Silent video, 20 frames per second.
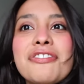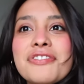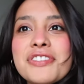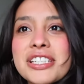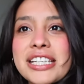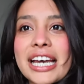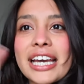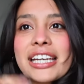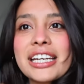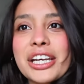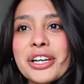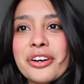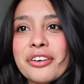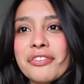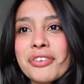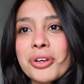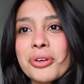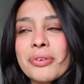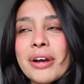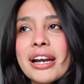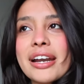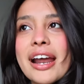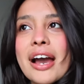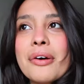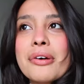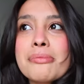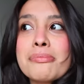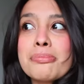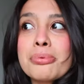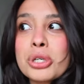second interview right
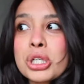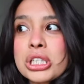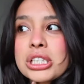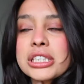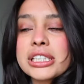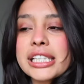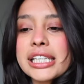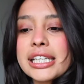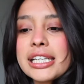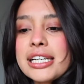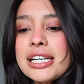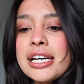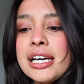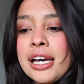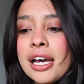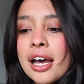now in Brooklyn,